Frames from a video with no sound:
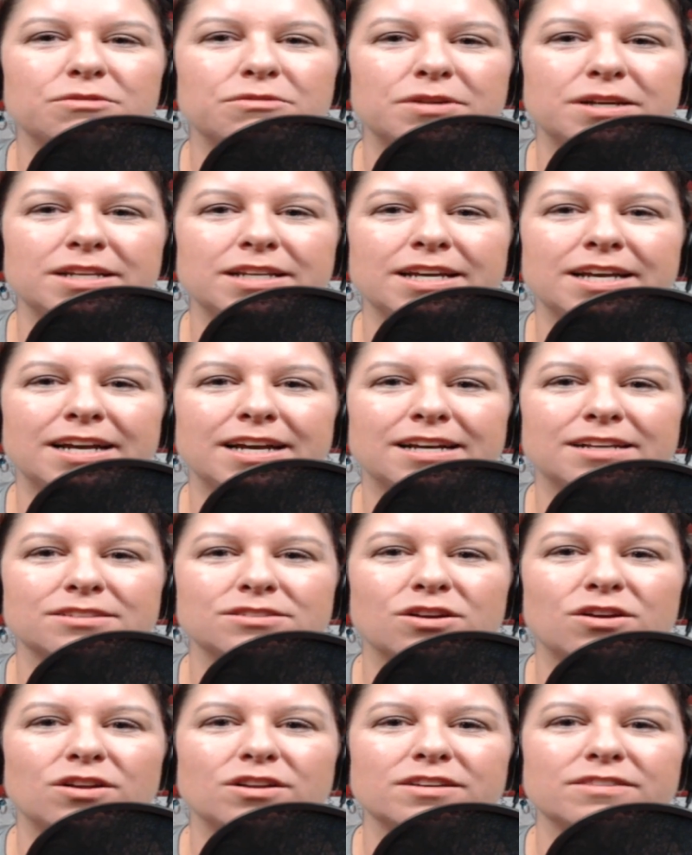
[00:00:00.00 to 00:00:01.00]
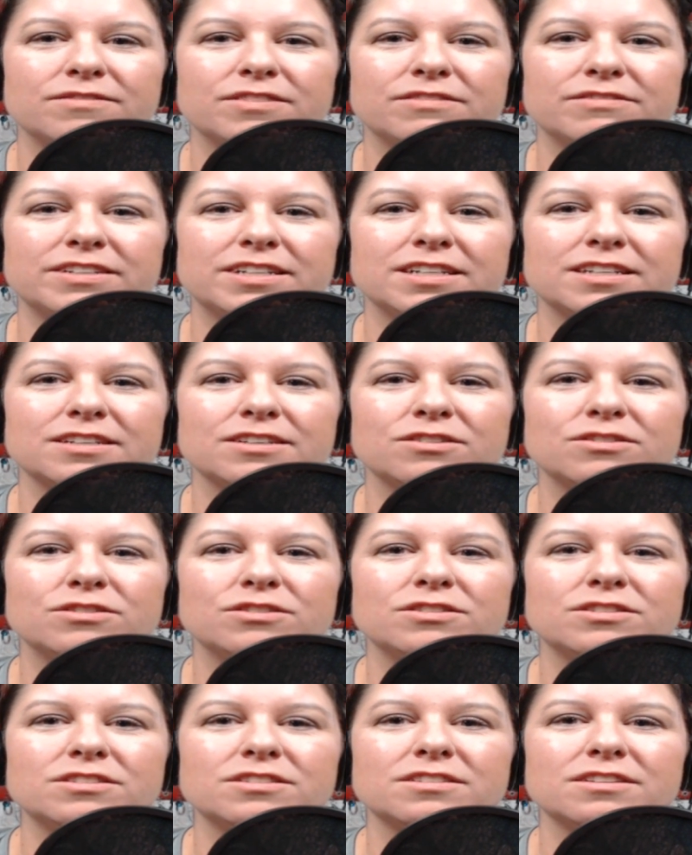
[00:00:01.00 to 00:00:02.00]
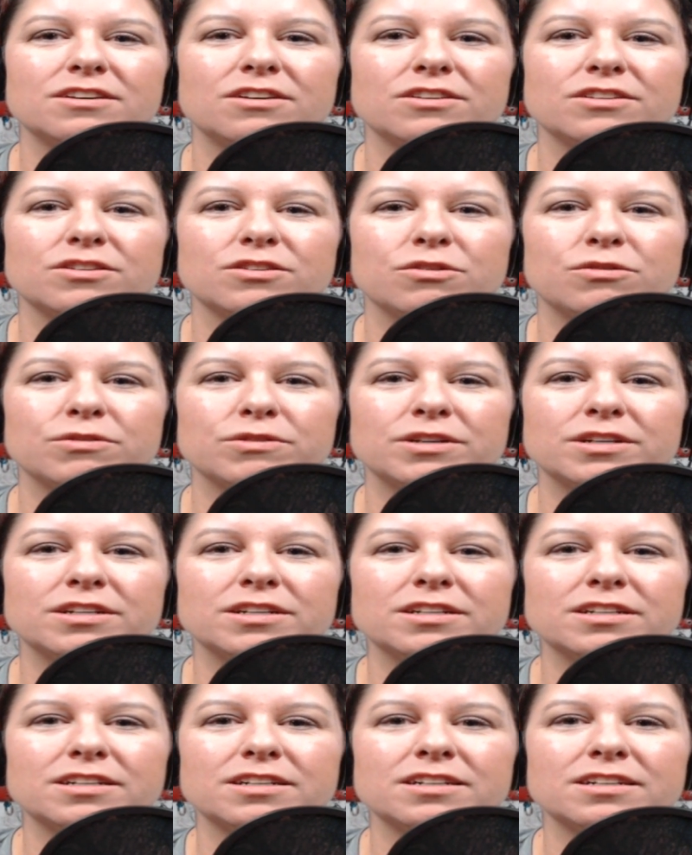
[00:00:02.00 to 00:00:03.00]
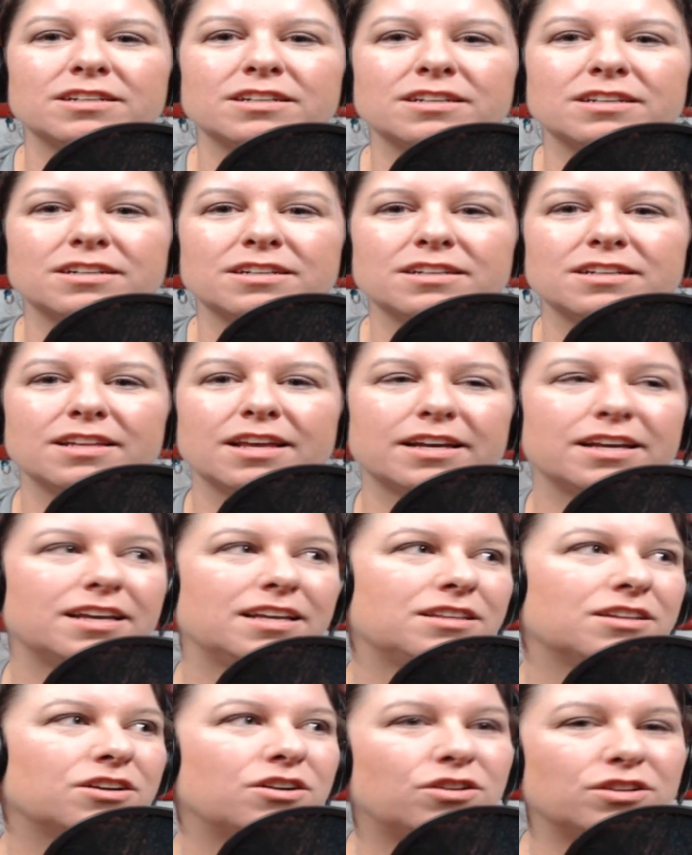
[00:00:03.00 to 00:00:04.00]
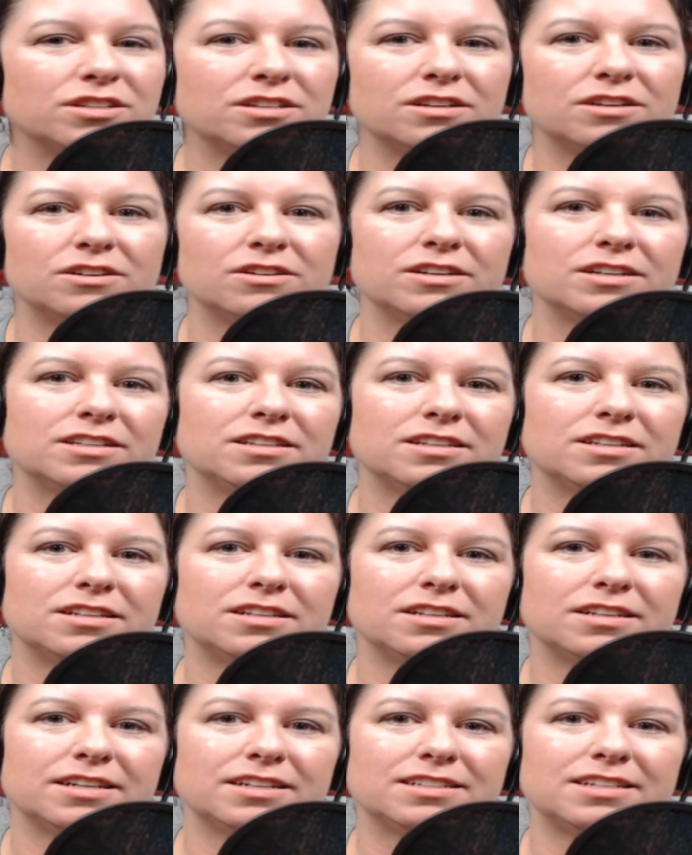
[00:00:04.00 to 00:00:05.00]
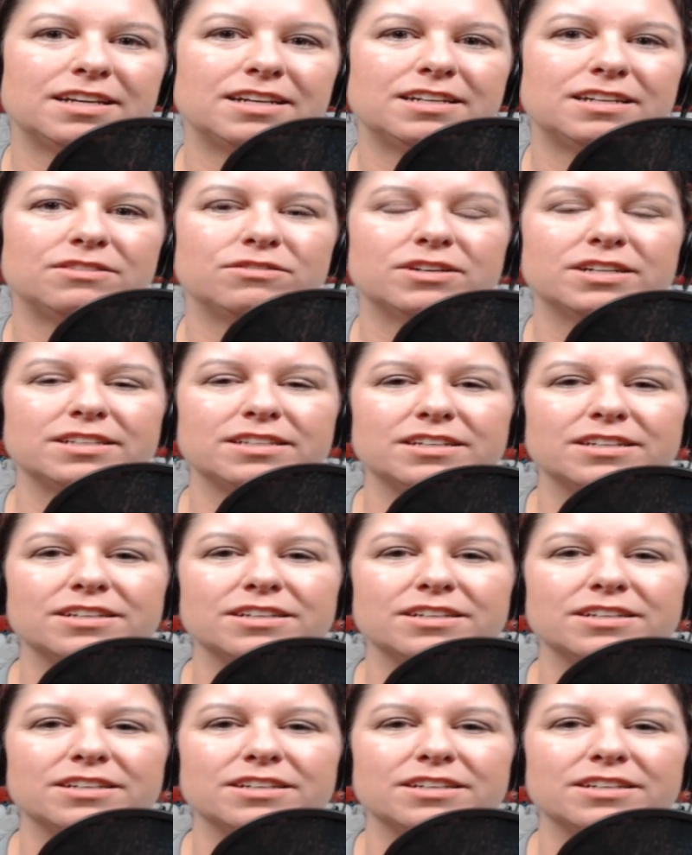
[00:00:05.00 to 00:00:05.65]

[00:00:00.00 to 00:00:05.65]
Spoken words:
one that has all of the vehicles on the corner, like in the in the like dead end right there?